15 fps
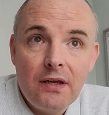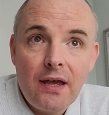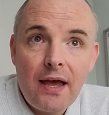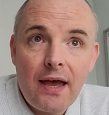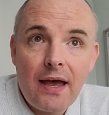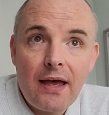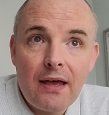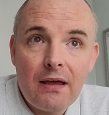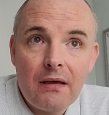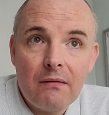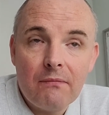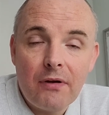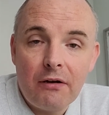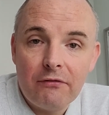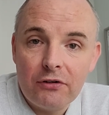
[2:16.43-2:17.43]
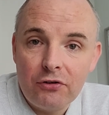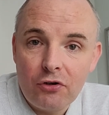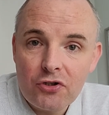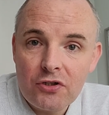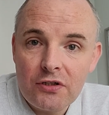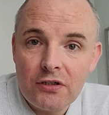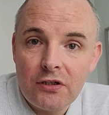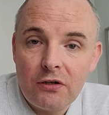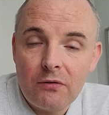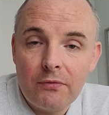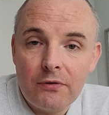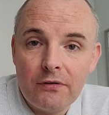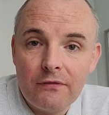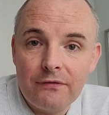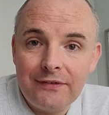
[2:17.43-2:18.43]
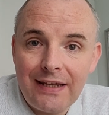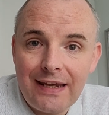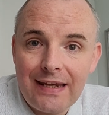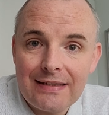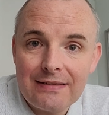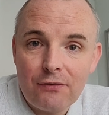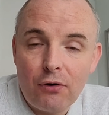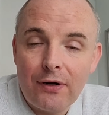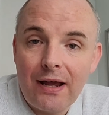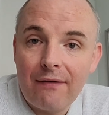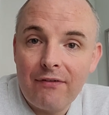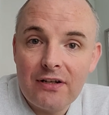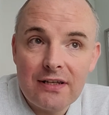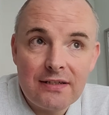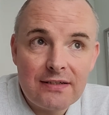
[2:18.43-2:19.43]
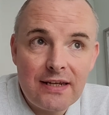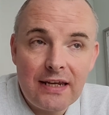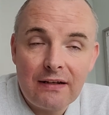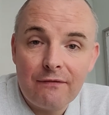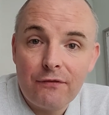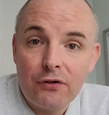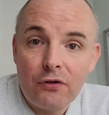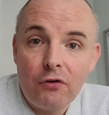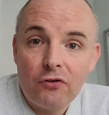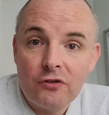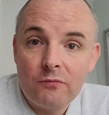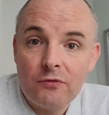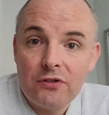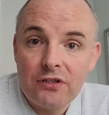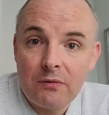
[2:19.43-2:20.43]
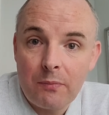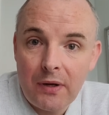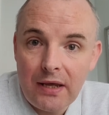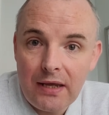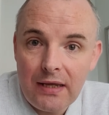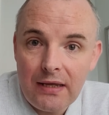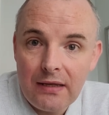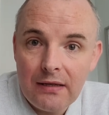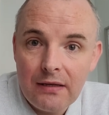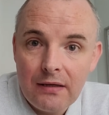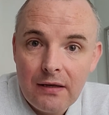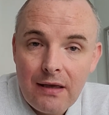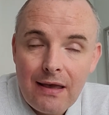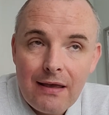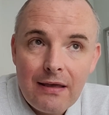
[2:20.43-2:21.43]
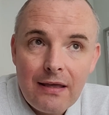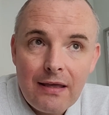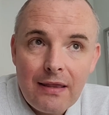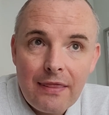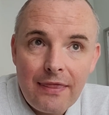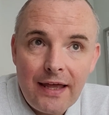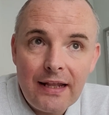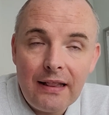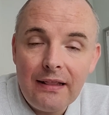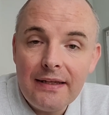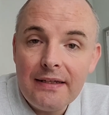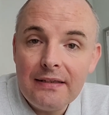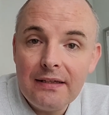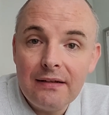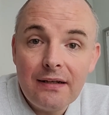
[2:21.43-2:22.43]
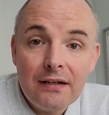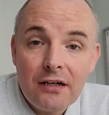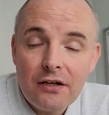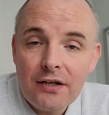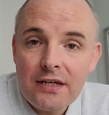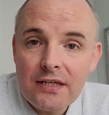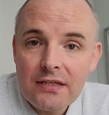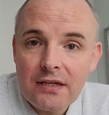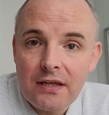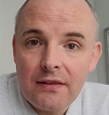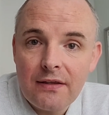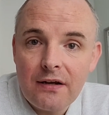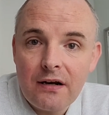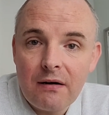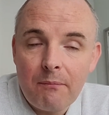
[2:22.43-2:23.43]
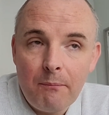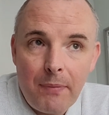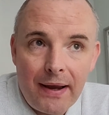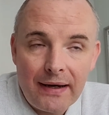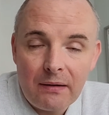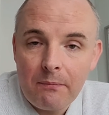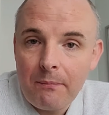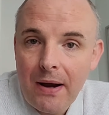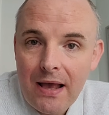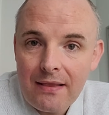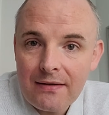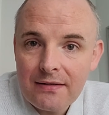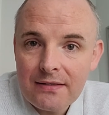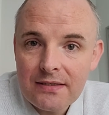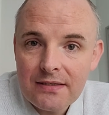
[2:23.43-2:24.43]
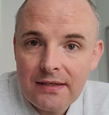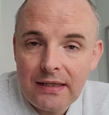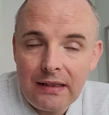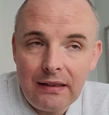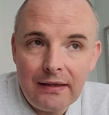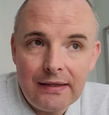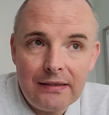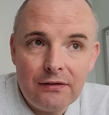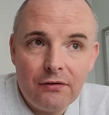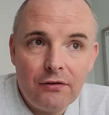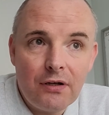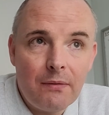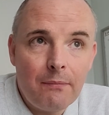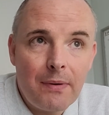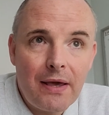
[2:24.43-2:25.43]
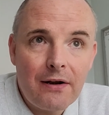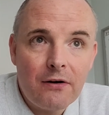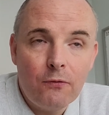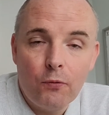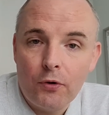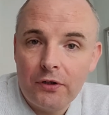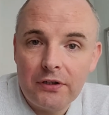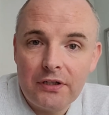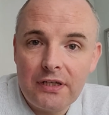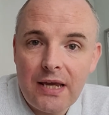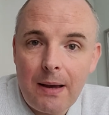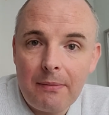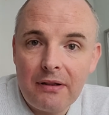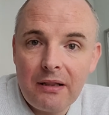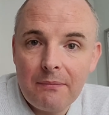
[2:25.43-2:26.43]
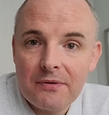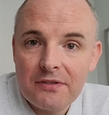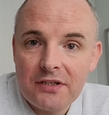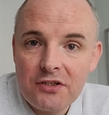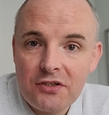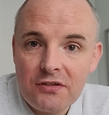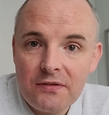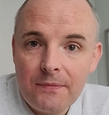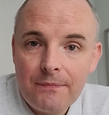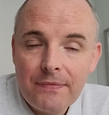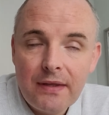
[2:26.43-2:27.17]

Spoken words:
a reduction in the number of days on average is taken for customers to pay. That'll lead to an increase in their bank balance. It'll lead to a better working capital position.